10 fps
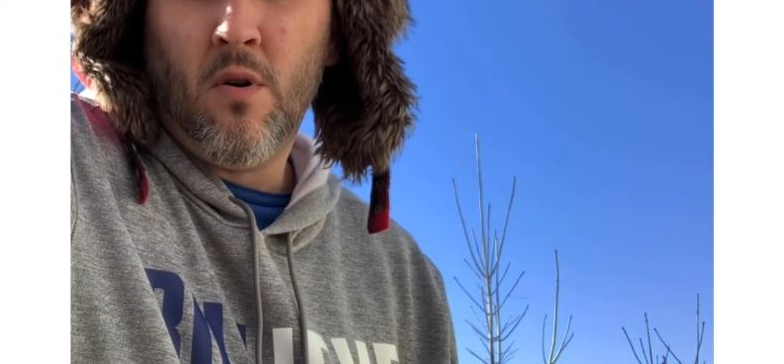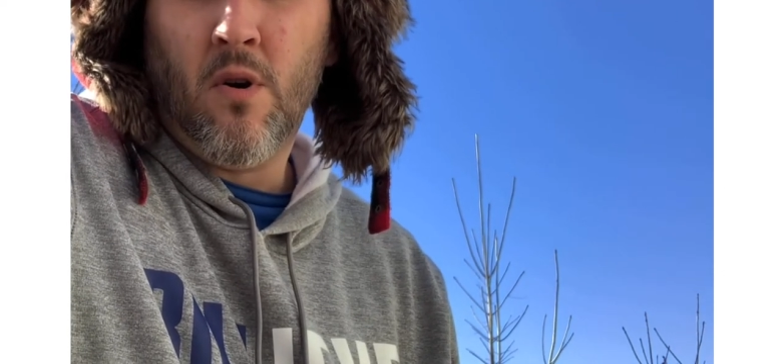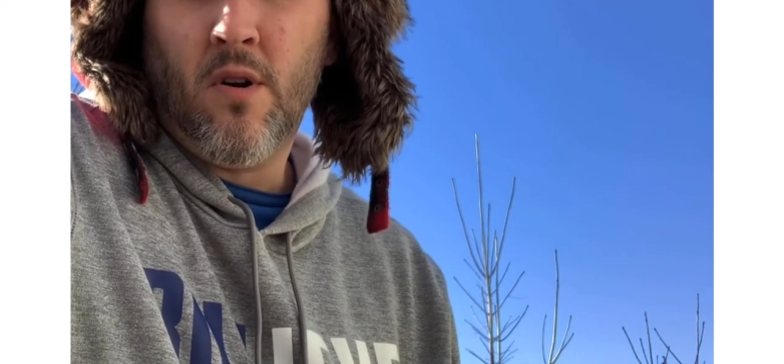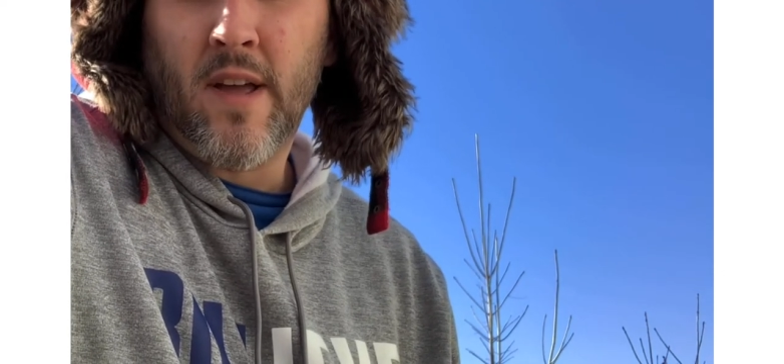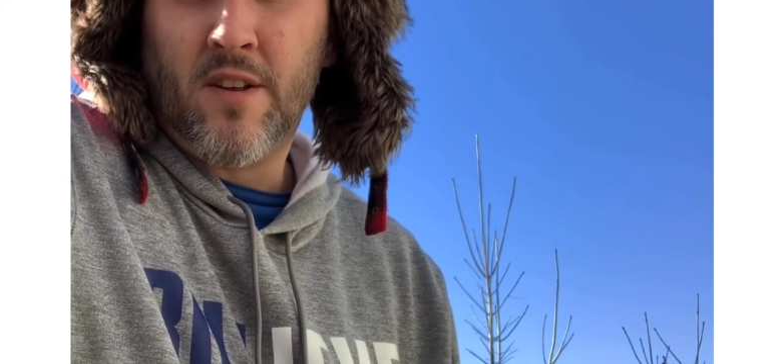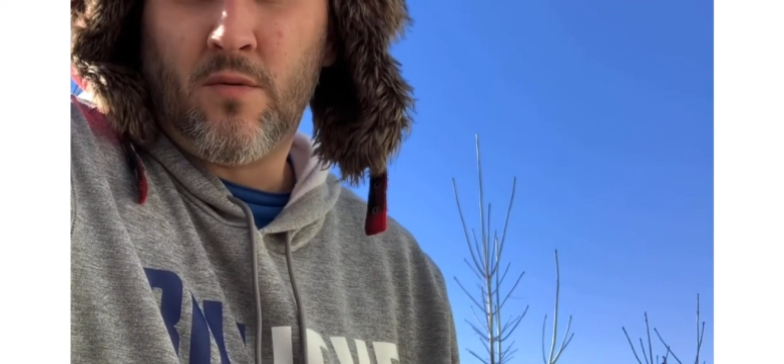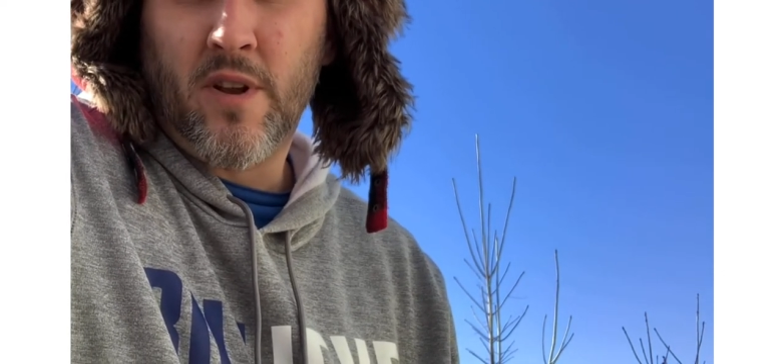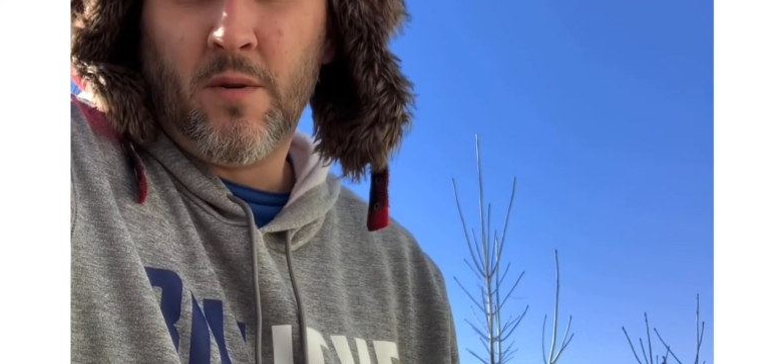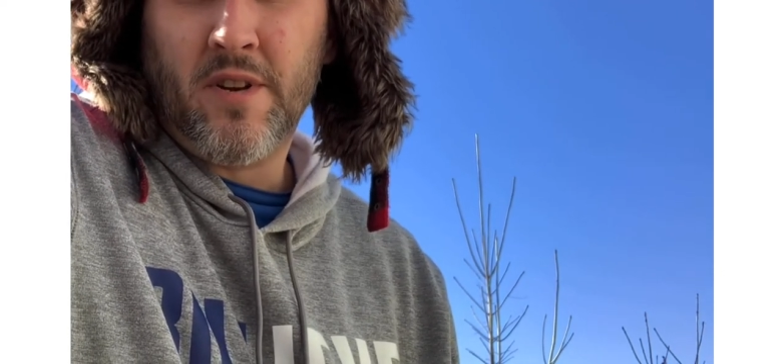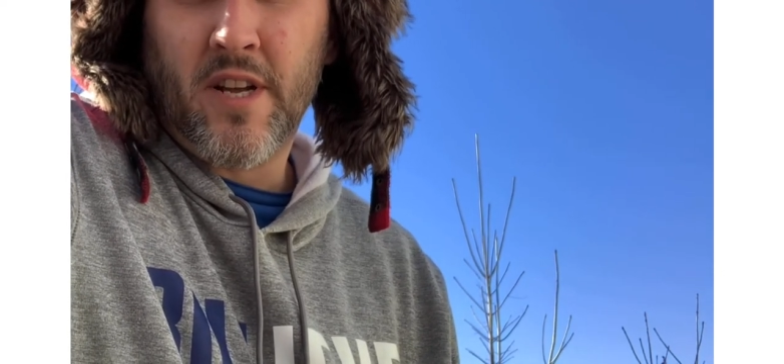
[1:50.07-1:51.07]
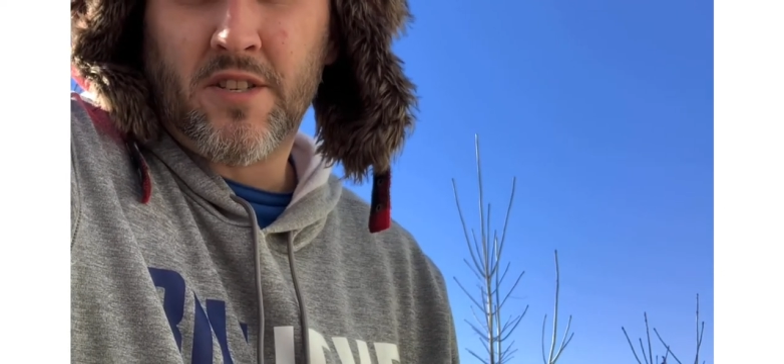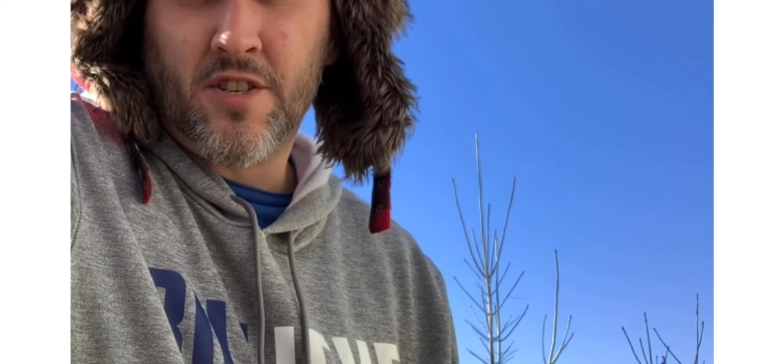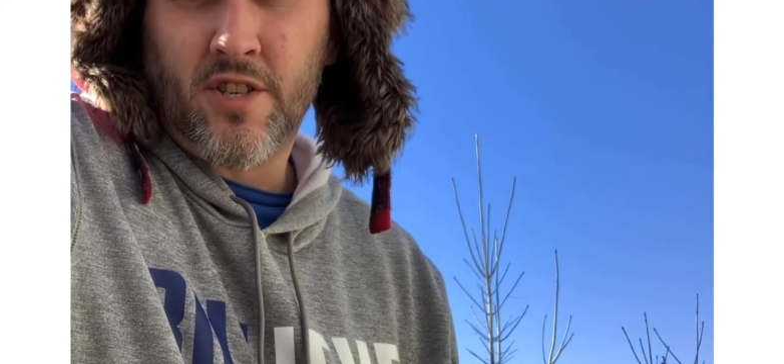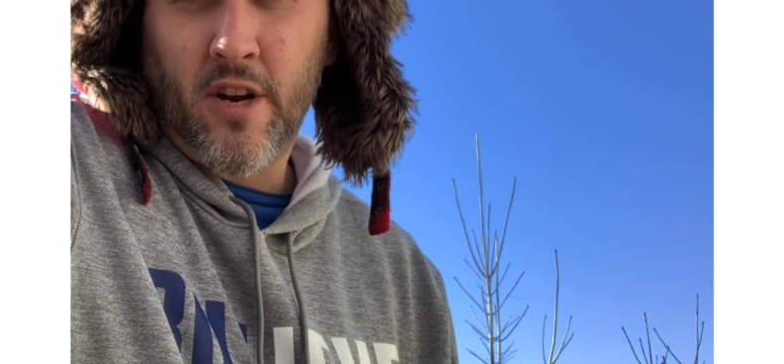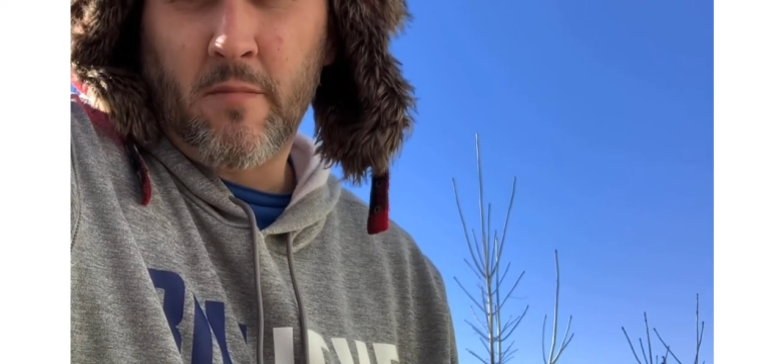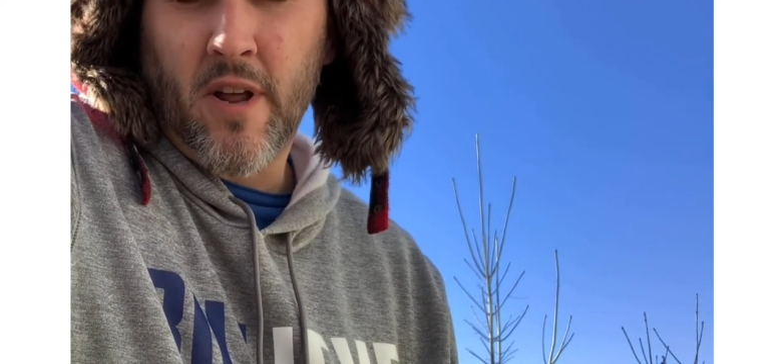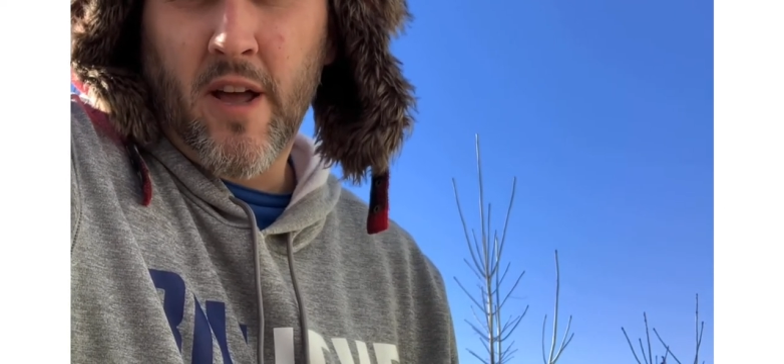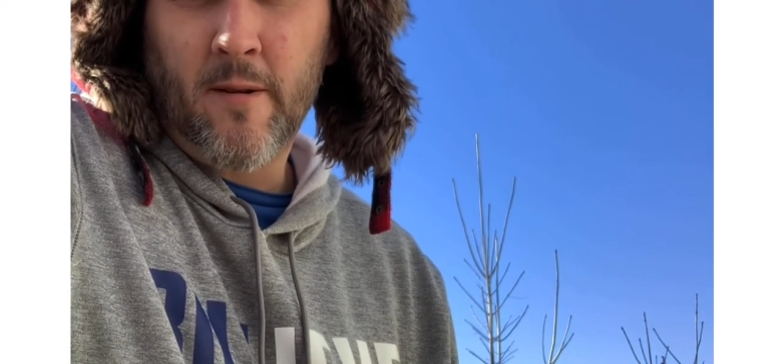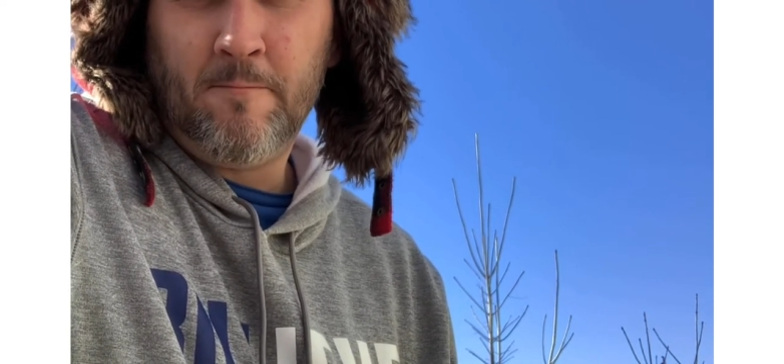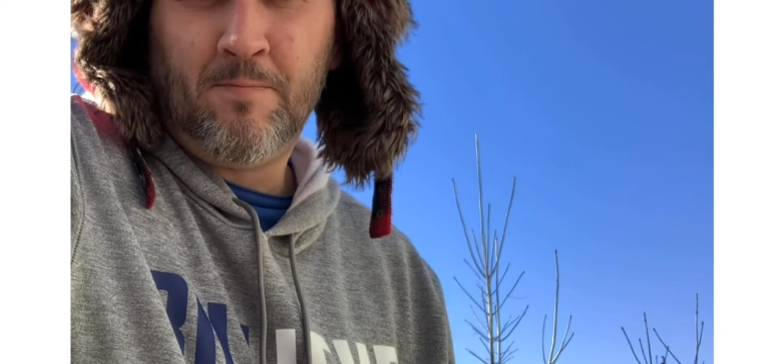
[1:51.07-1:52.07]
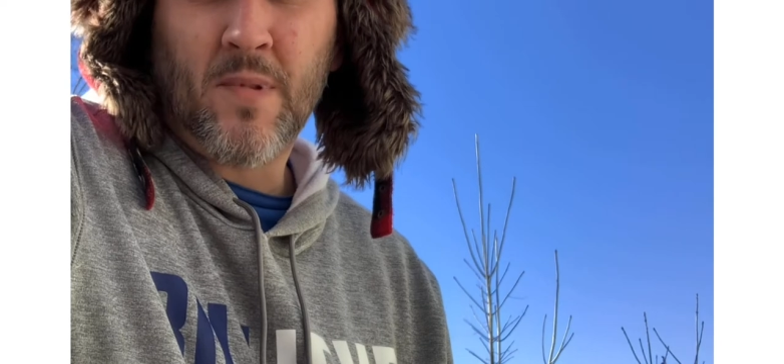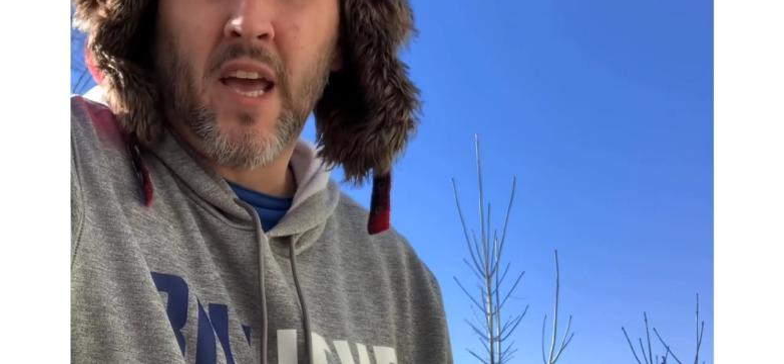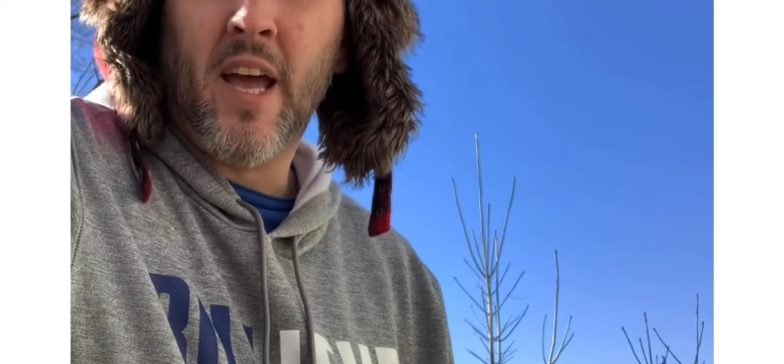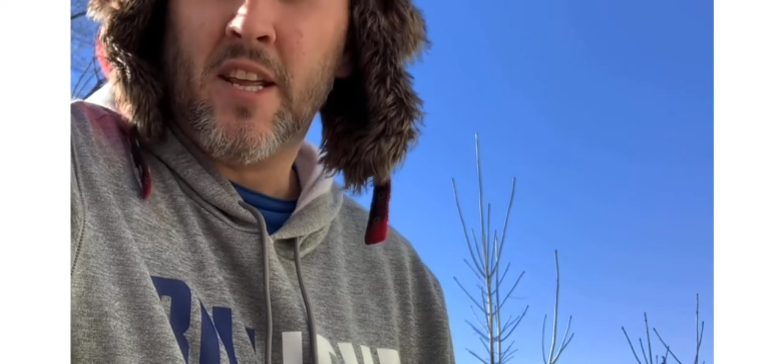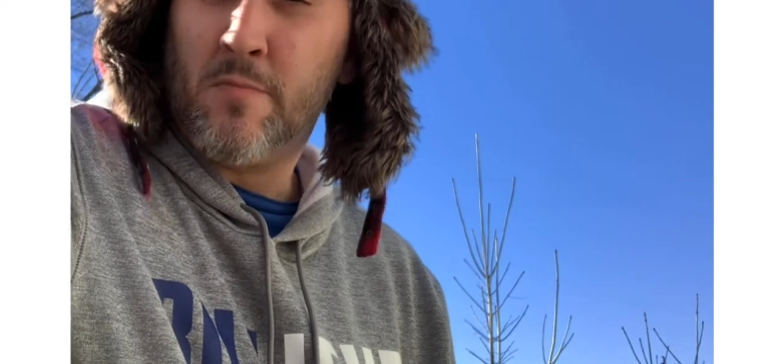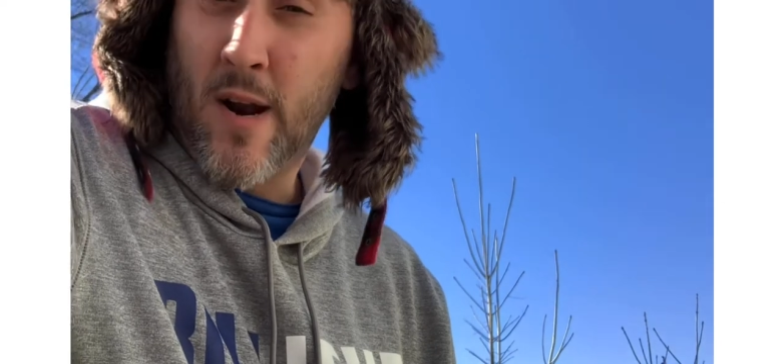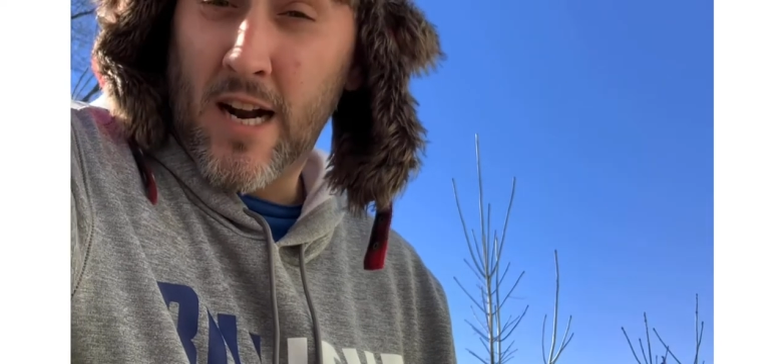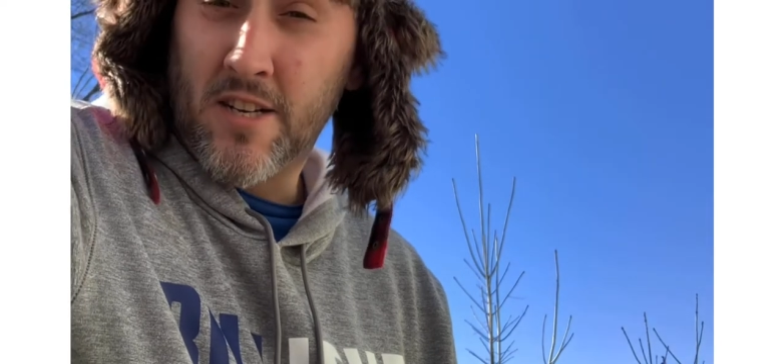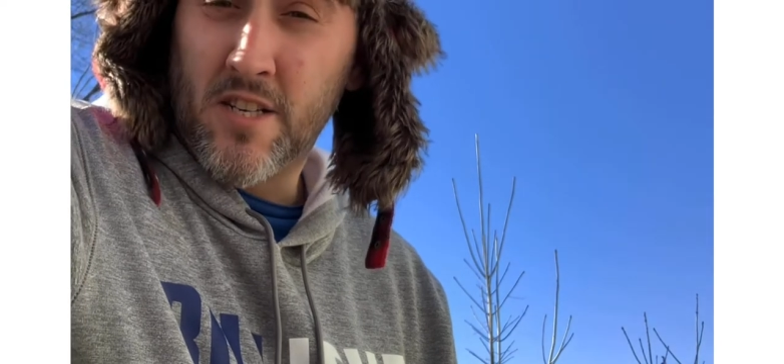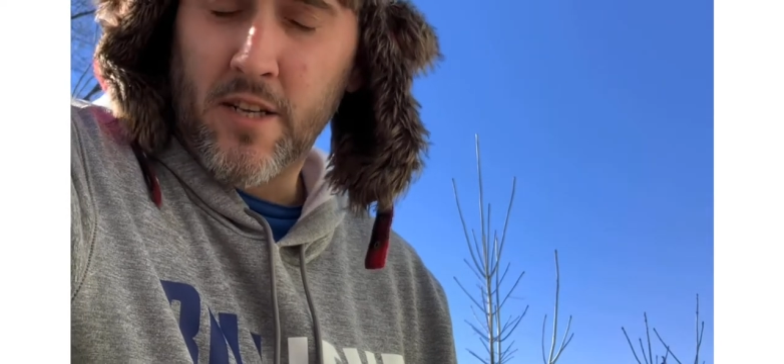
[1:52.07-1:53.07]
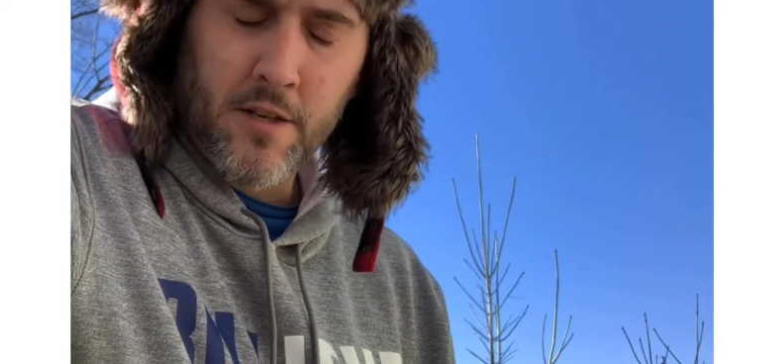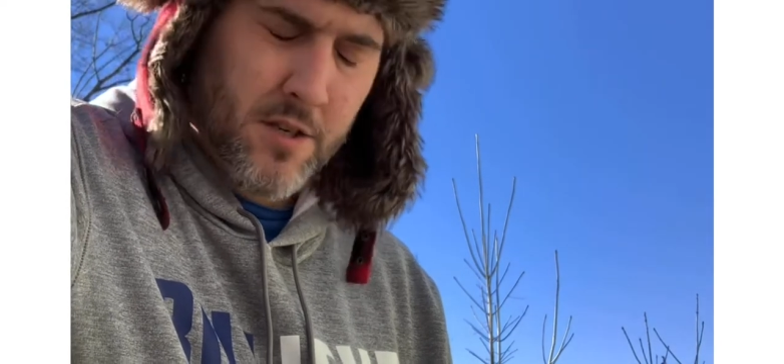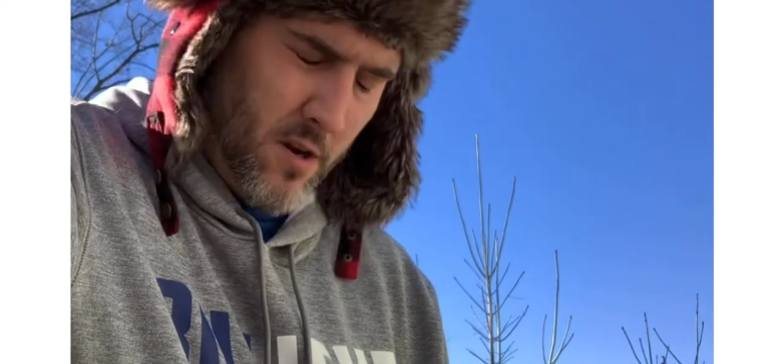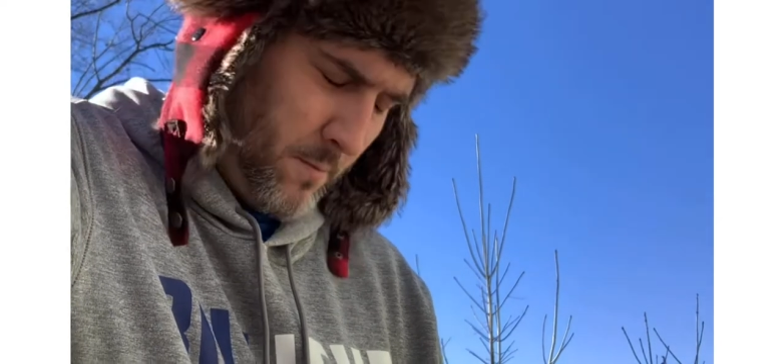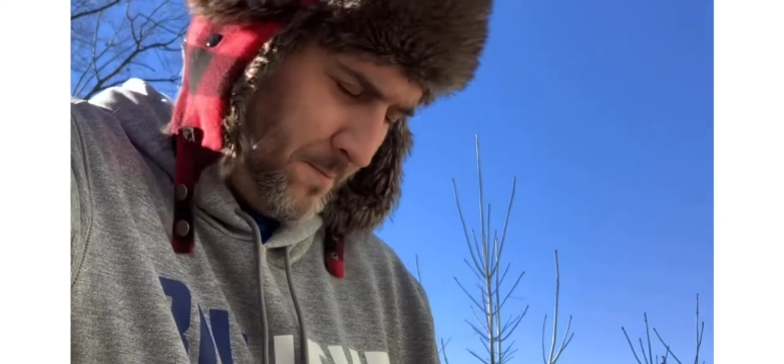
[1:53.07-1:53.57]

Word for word: or they had 21 days to shut him down, and he's practicing. So